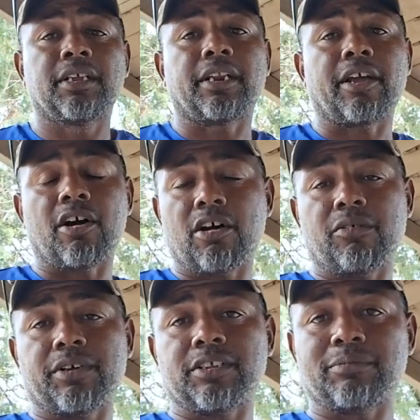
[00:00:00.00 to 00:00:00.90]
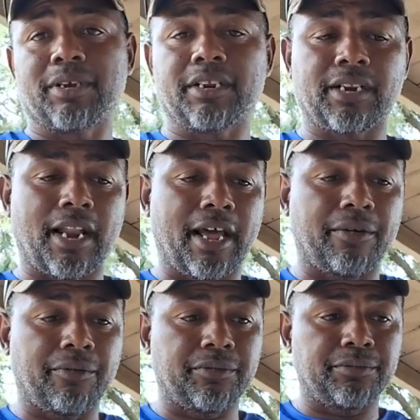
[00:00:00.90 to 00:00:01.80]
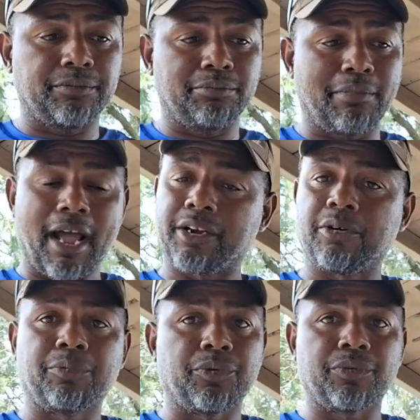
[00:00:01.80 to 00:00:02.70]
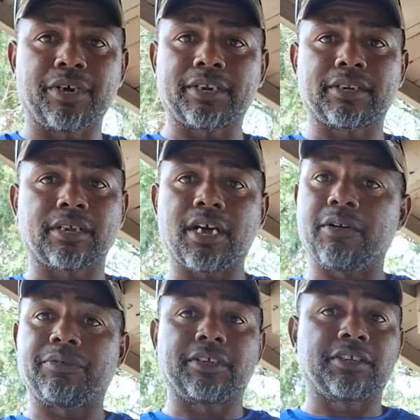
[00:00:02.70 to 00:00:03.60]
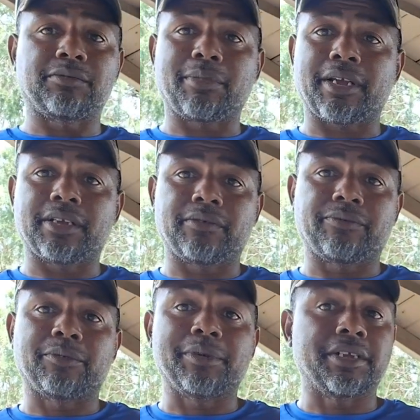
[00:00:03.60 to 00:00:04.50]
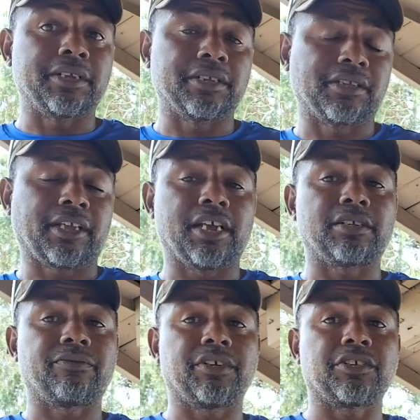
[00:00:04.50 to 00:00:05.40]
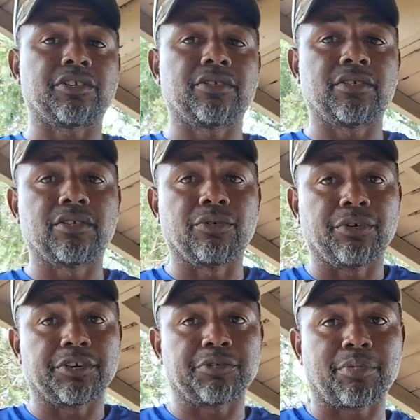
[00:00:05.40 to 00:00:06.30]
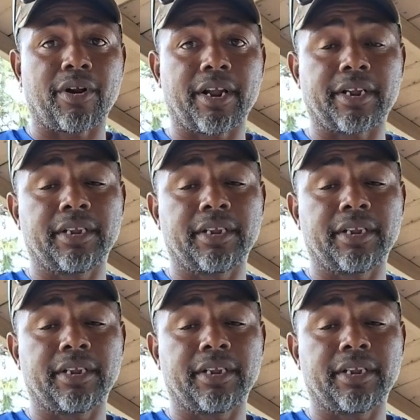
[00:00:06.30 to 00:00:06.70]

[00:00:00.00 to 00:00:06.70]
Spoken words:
They always been like my number one confidence bait for me to catch fish during the spring.